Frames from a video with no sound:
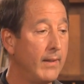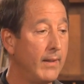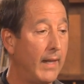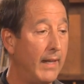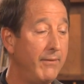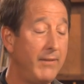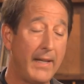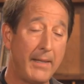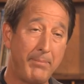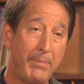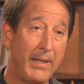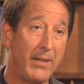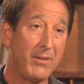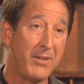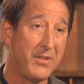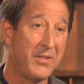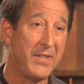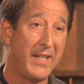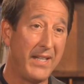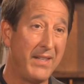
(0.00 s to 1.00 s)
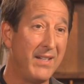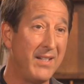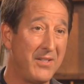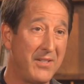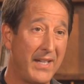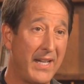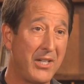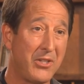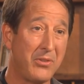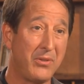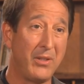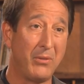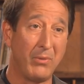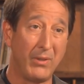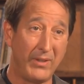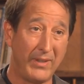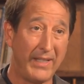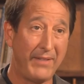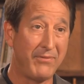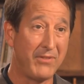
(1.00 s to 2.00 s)
I've had parents say that it's actually a
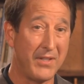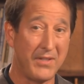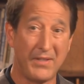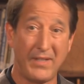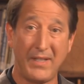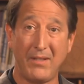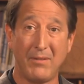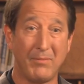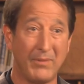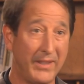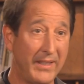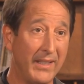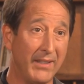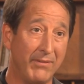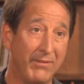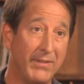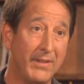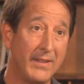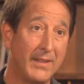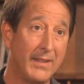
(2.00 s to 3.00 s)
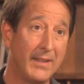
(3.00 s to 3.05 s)
relief to see them leave